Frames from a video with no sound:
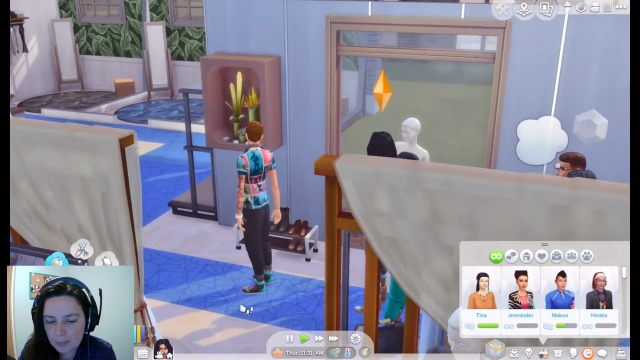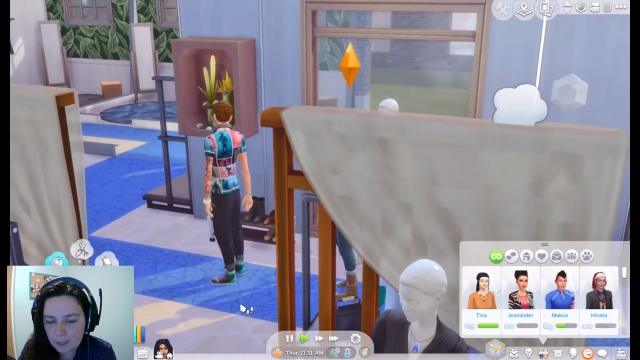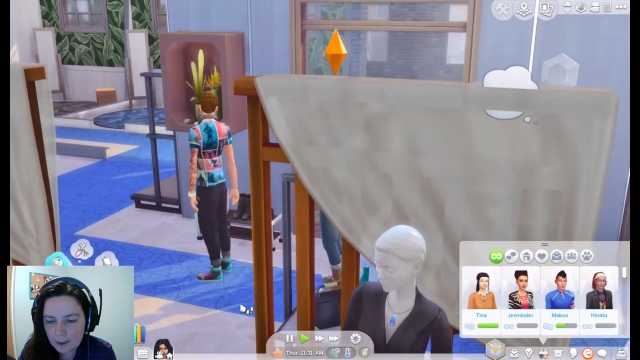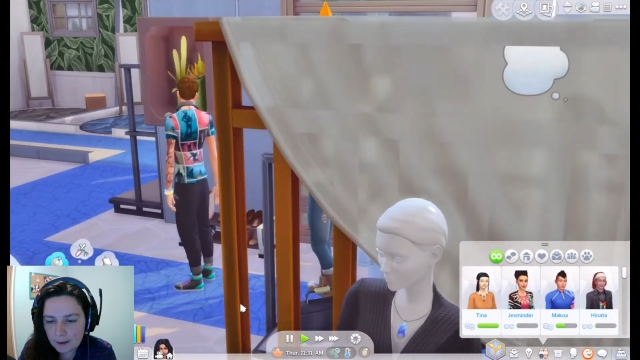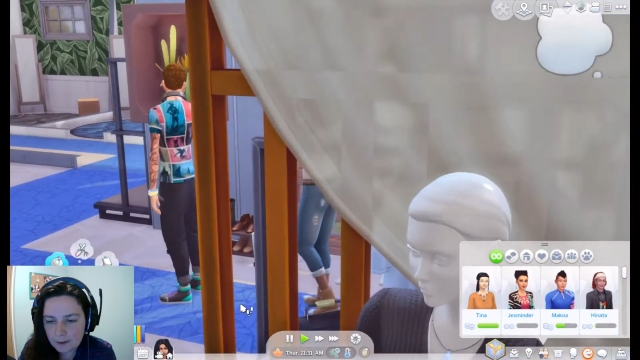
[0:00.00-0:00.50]

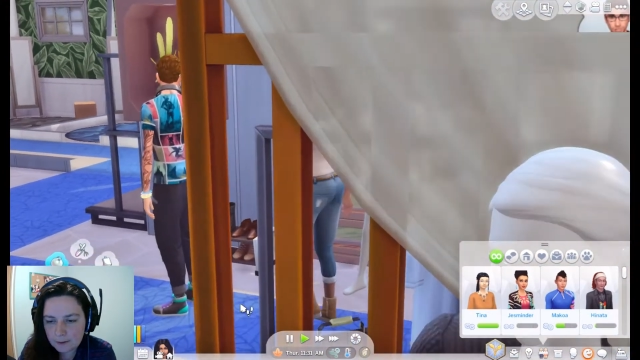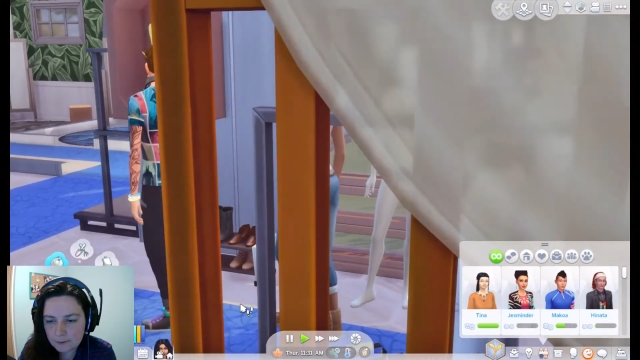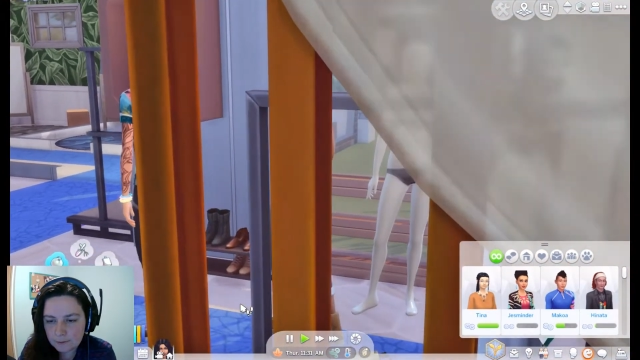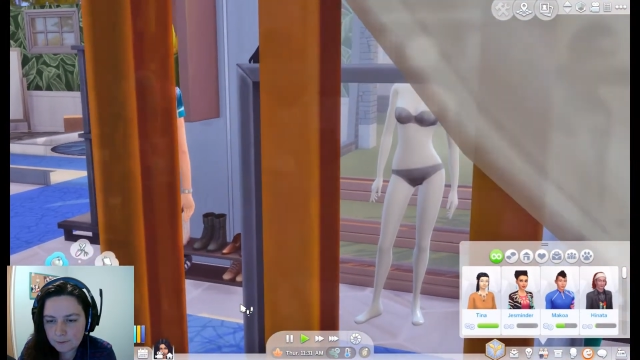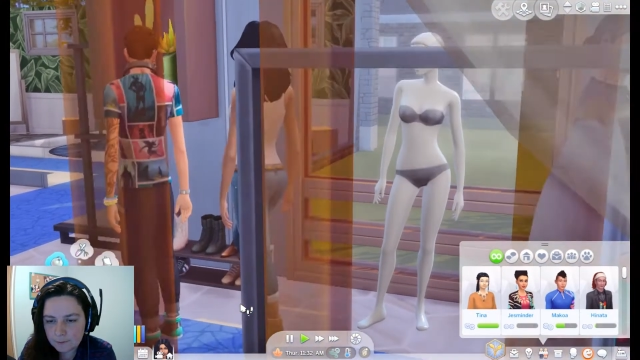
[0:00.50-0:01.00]

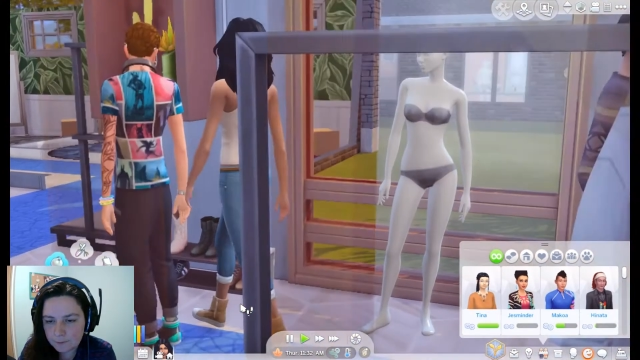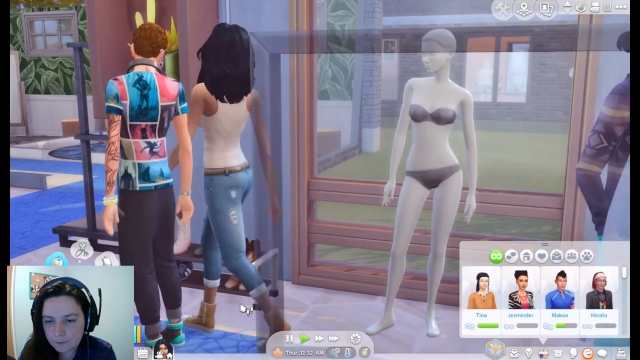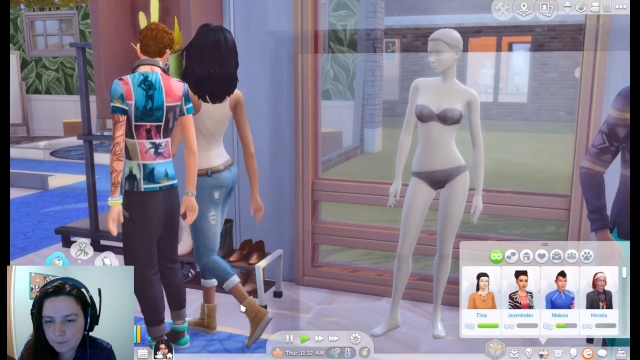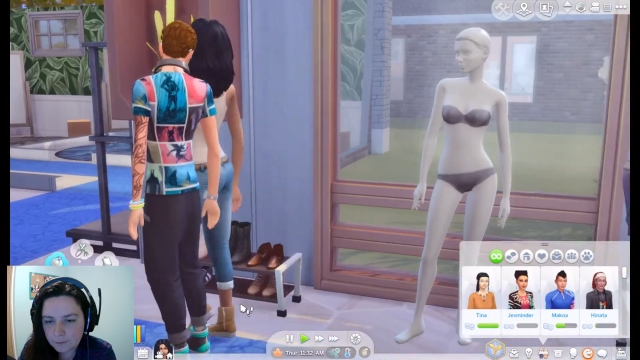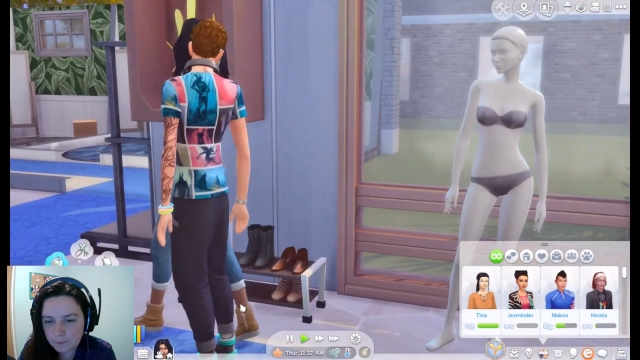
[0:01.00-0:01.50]

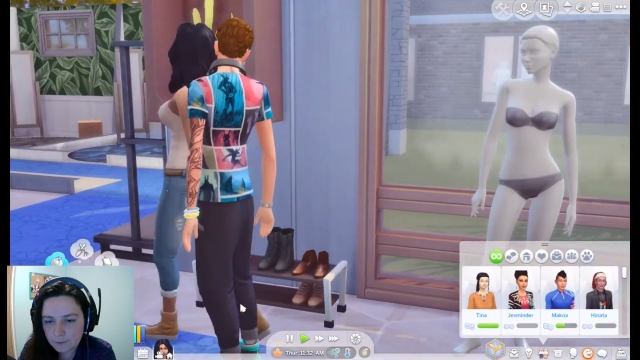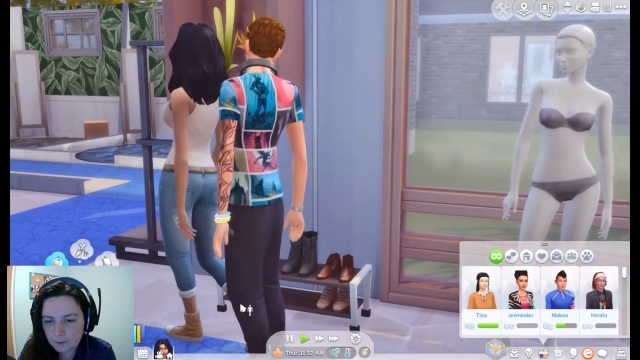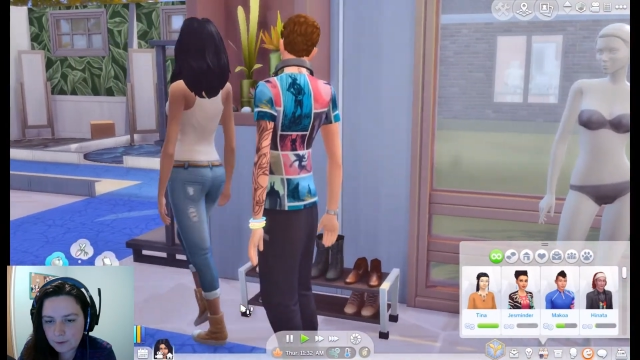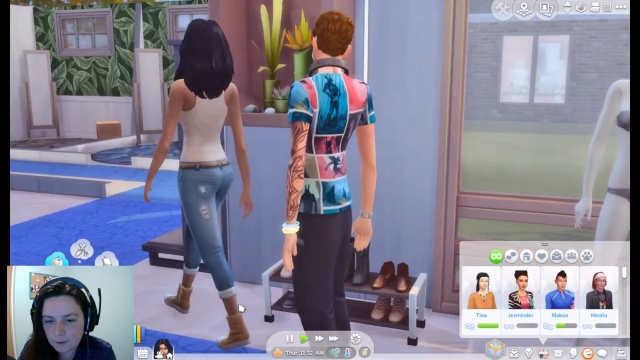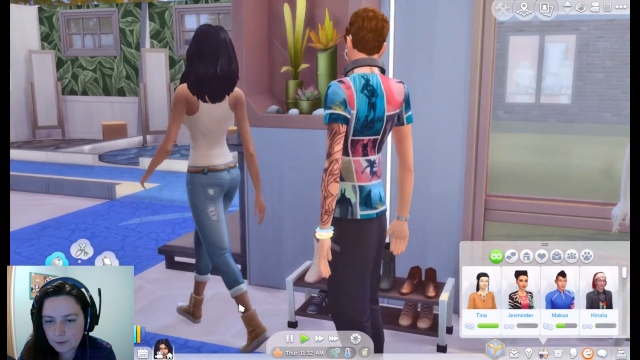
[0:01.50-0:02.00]

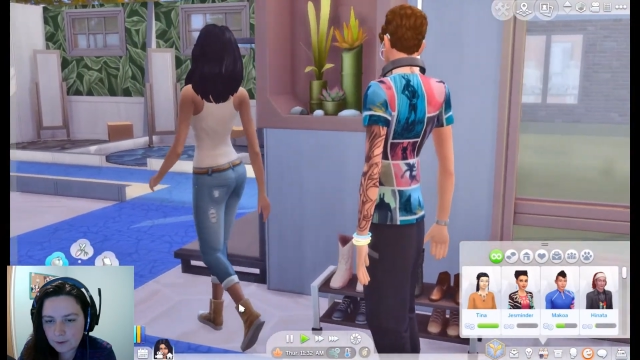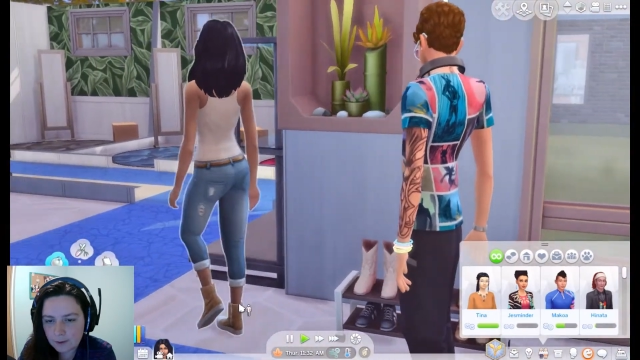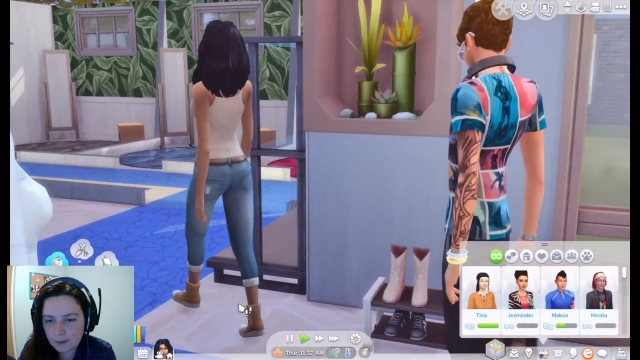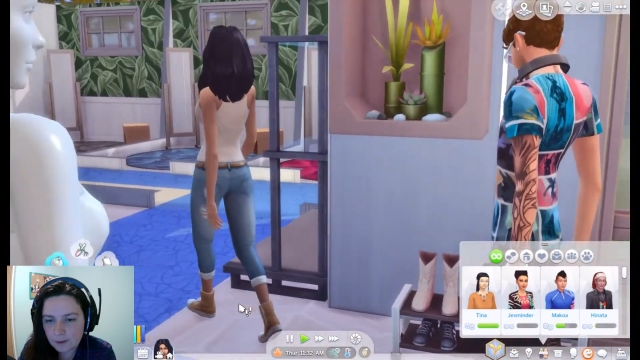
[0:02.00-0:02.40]
No one is speaking in this clip.